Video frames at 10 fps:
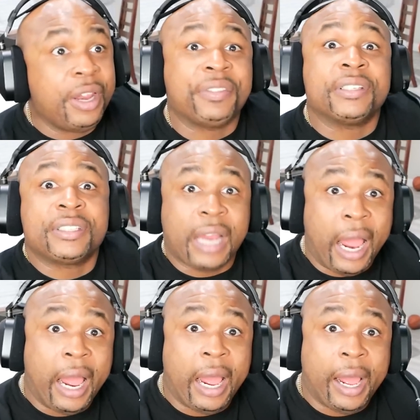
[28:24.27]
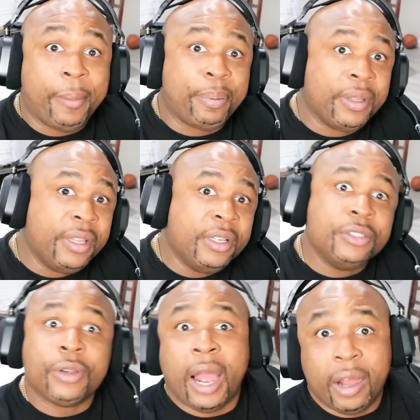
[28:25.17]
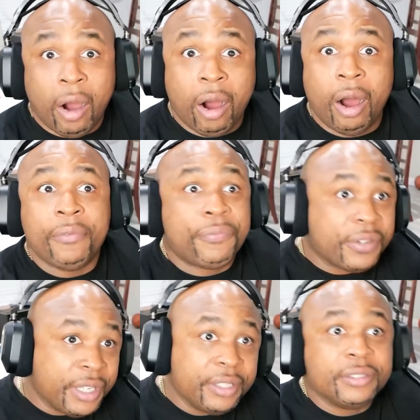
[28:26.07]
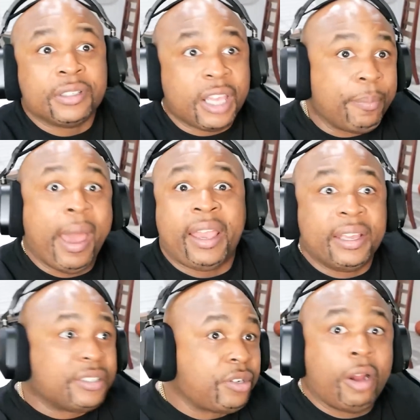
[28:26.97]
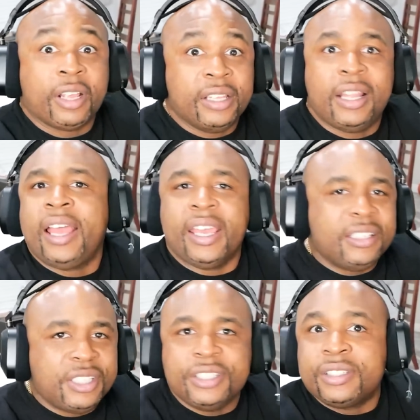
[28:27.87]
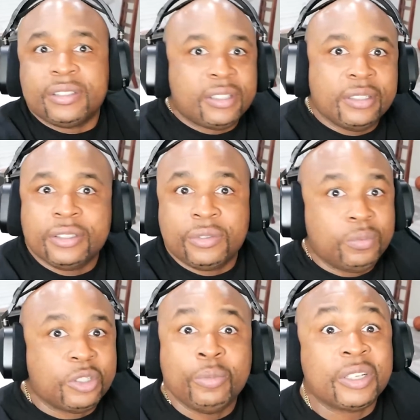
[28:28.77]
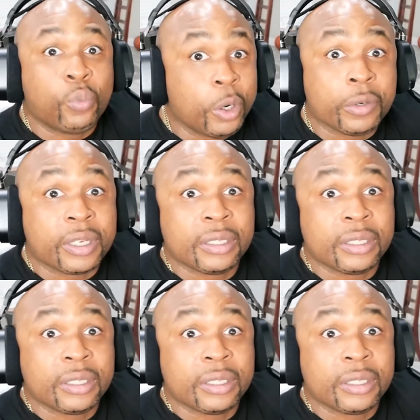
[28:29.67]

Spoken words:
you'd have to stop, dry off, and then get back in and start again. Like, it's just... too much work.